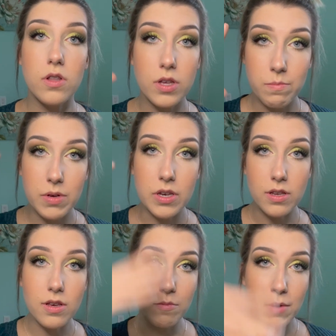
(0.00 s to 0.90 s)
them
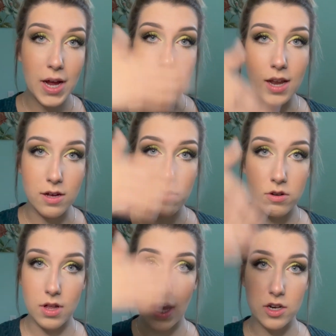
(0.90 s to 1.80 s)
into my
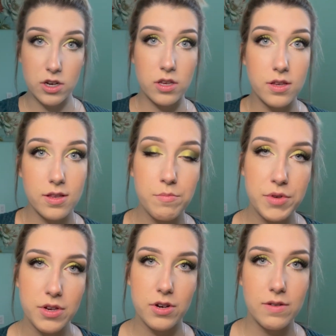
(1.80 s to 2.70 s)
natural lashes just to
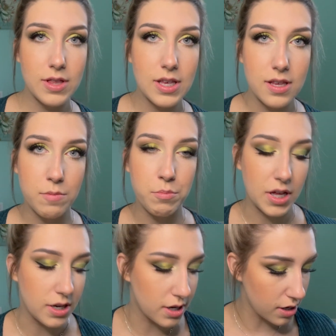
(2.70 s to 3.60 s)
make sure everything is
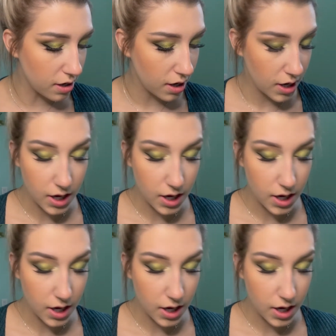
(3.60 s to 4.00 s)
blended.